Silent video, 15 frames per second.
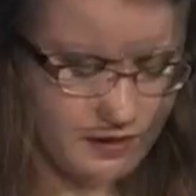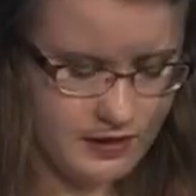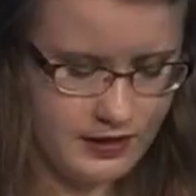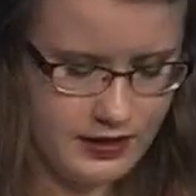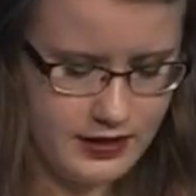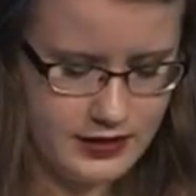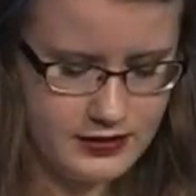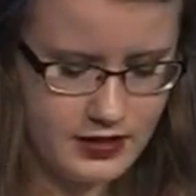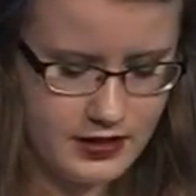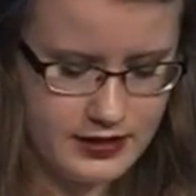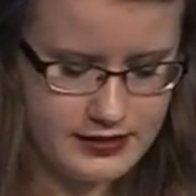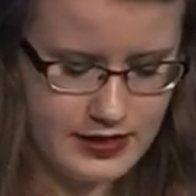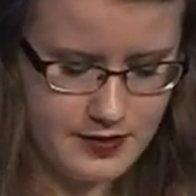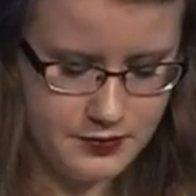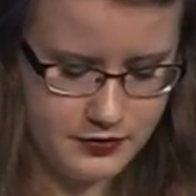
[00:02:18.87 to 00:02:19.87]
And I saw an
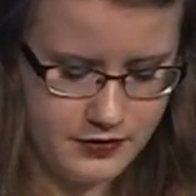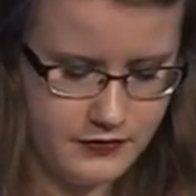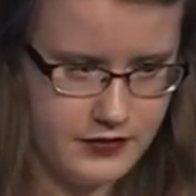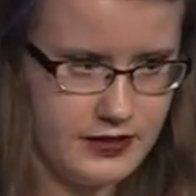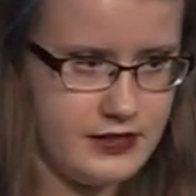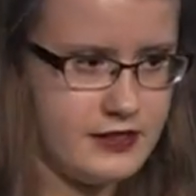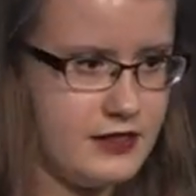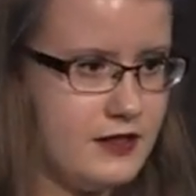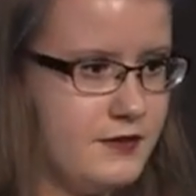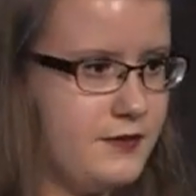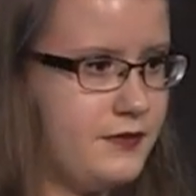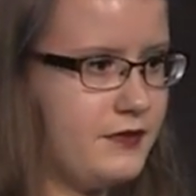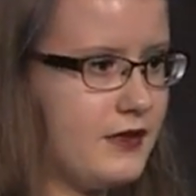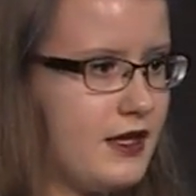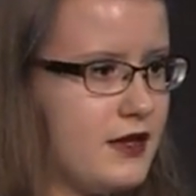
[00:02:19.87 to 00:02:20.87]
example of this.
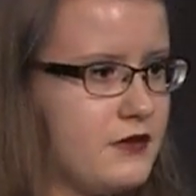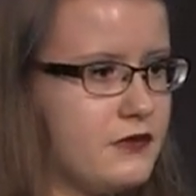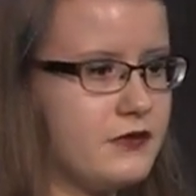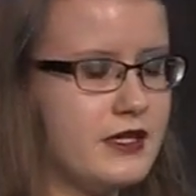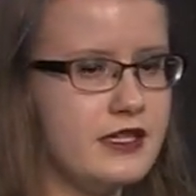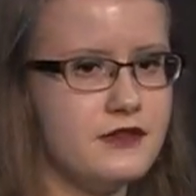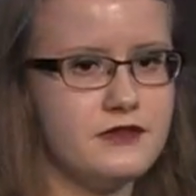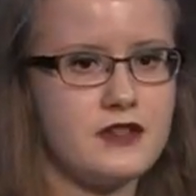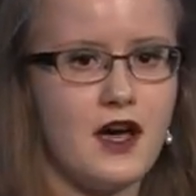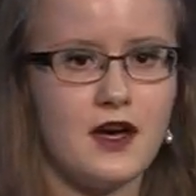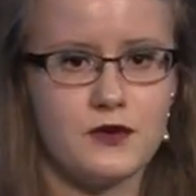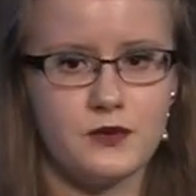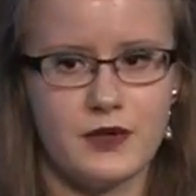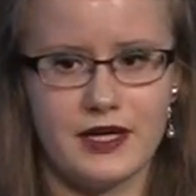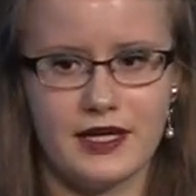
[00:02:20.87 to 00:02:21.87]
Um, I have a friend of
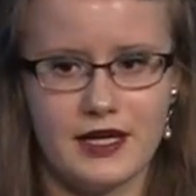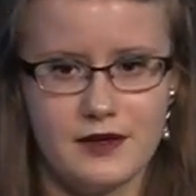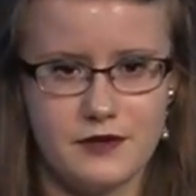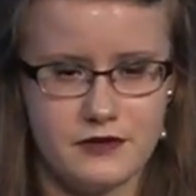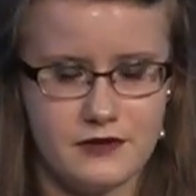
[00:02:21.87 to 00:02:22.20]
Todd White. i